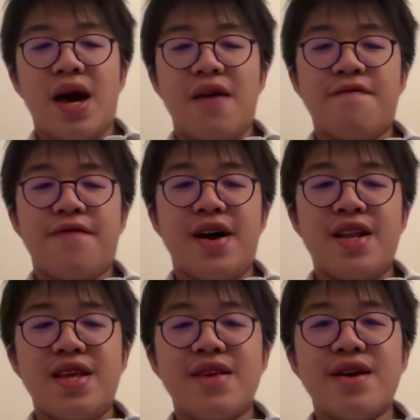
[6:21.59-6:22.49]
And
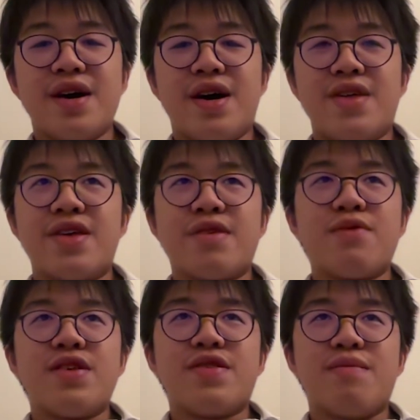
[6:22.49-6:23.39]
finally, I think
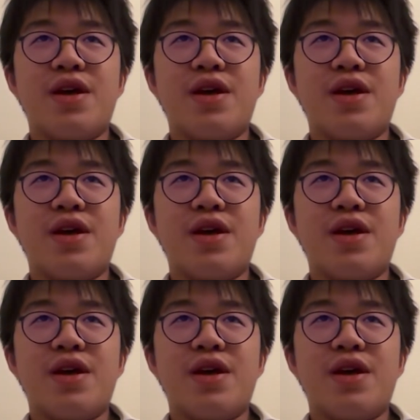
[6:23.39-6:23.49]
we need to